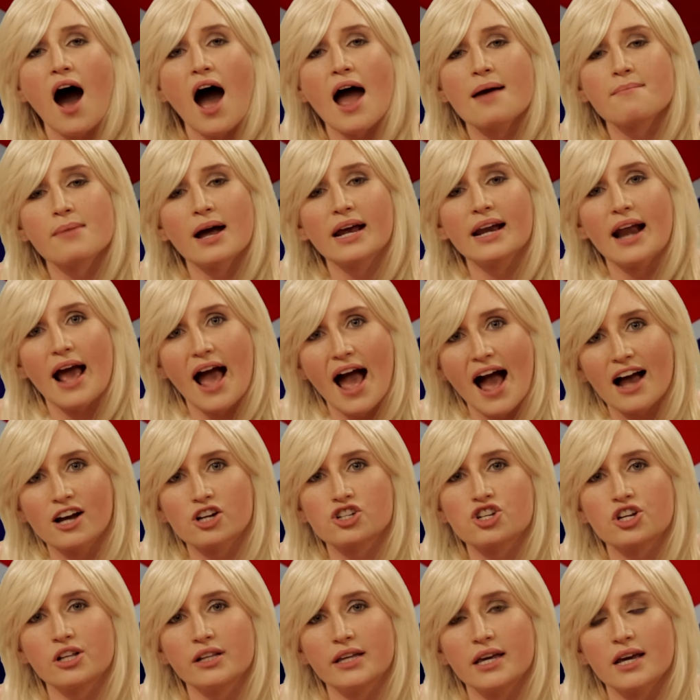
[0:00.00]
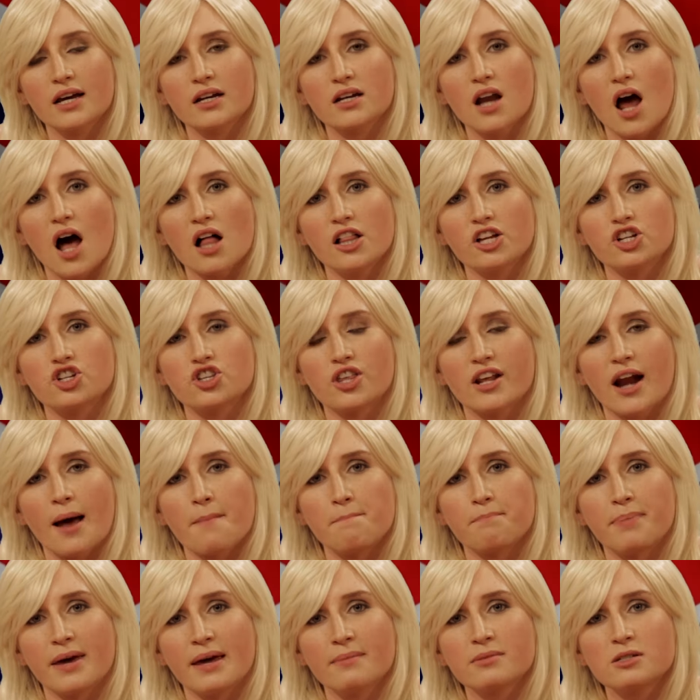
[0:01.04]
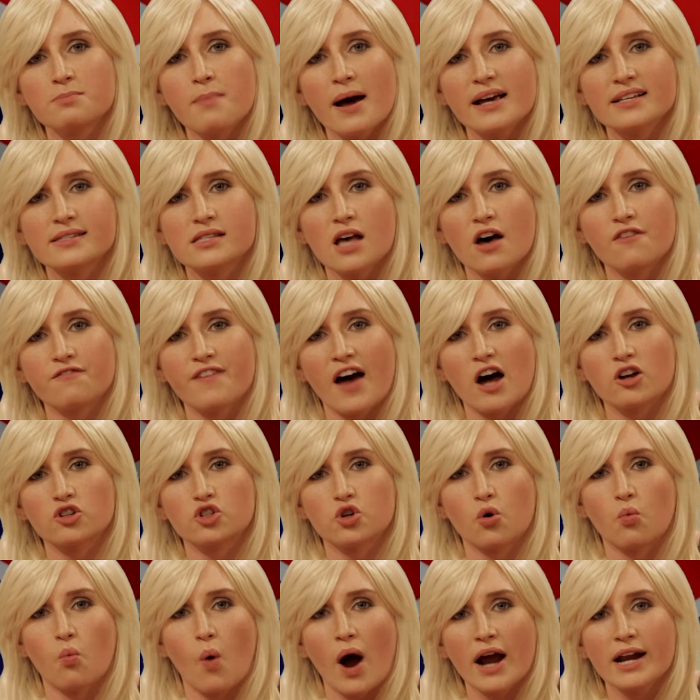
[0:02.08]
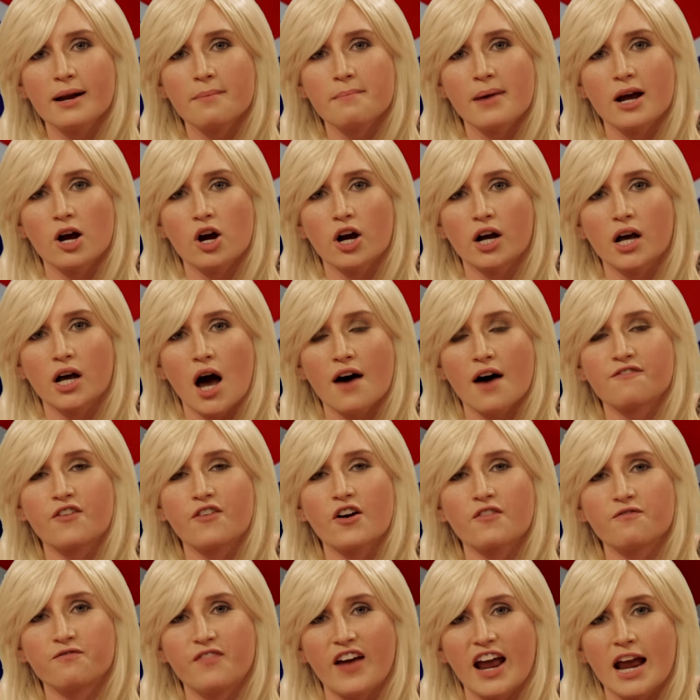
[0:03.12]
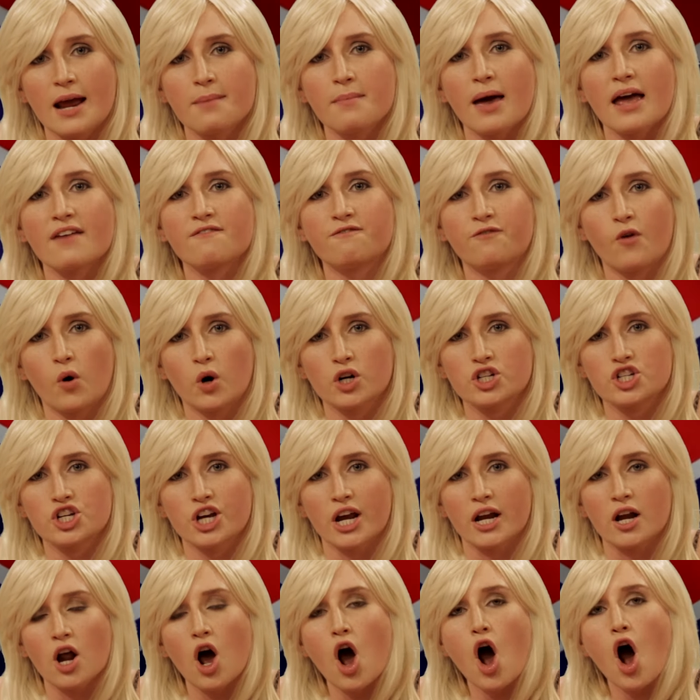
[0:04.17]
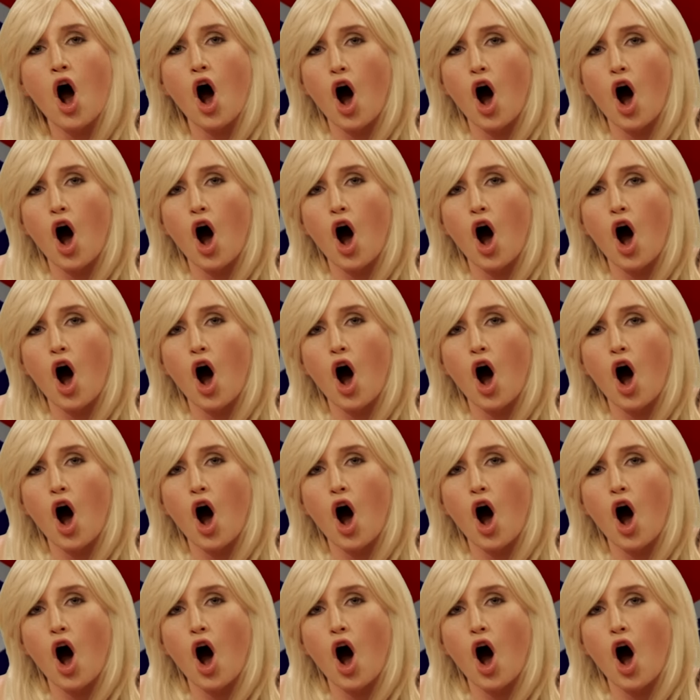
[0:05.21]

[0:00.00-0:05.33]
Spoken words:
I might actually acknowledge that I've pimped myself out to white America for fame and fortune,